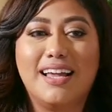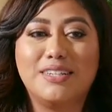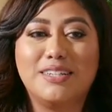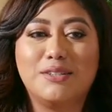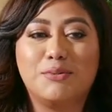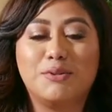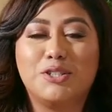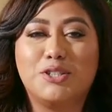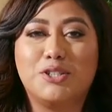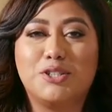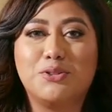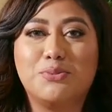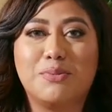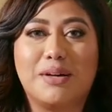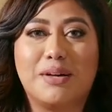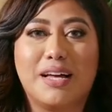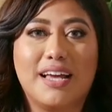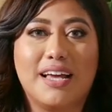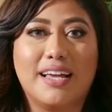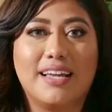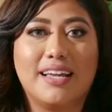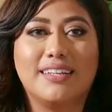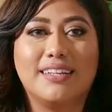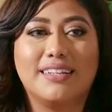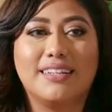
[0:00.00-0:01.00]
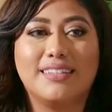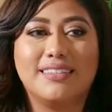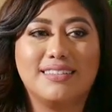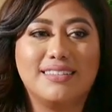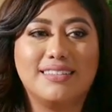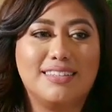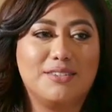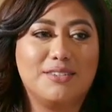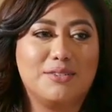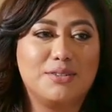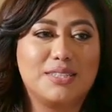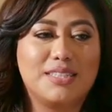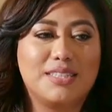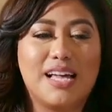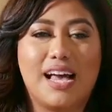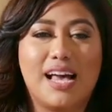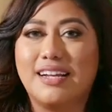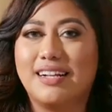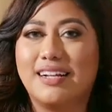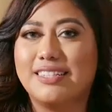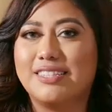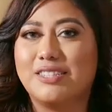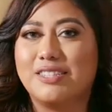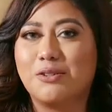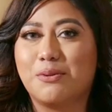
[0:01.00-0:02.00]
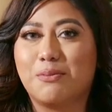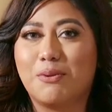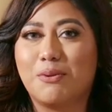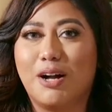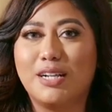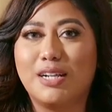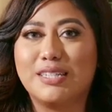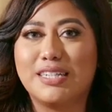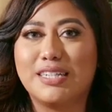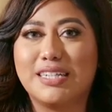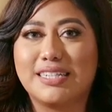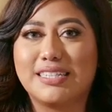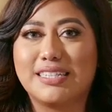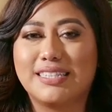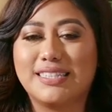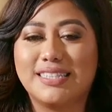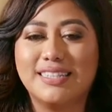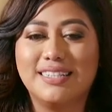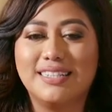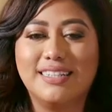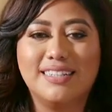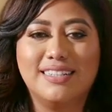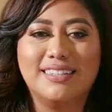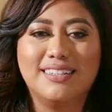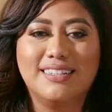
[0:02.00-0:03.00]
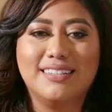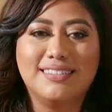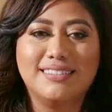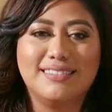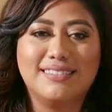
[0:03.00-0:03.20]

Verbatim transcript: and would do my little side hustle projects